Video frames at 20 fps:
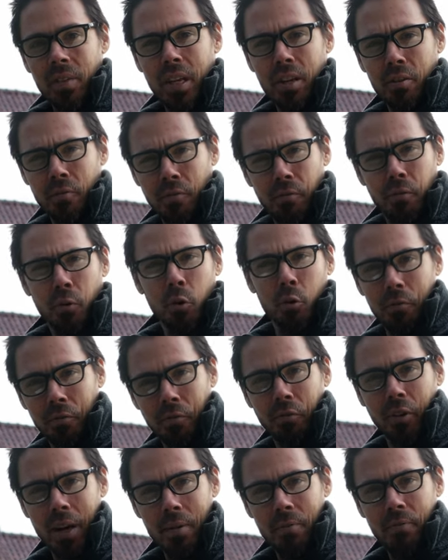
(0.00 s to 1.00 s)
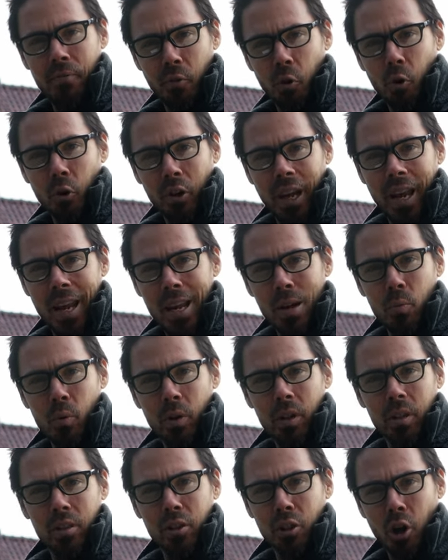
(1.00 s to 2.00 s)
in full frame 4K
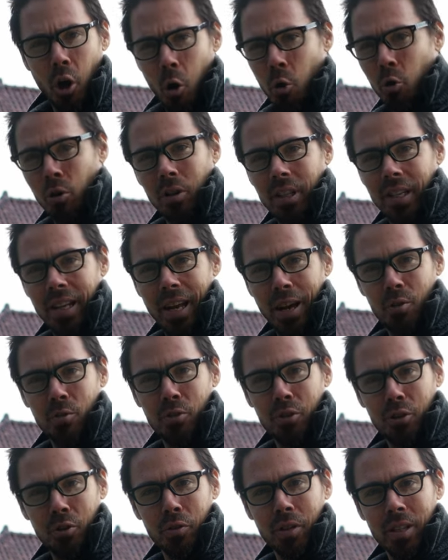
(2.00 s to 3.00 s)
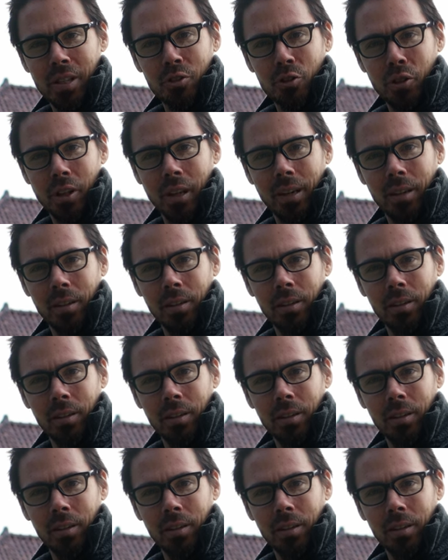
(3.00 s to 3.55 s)
would totally outdo this thing.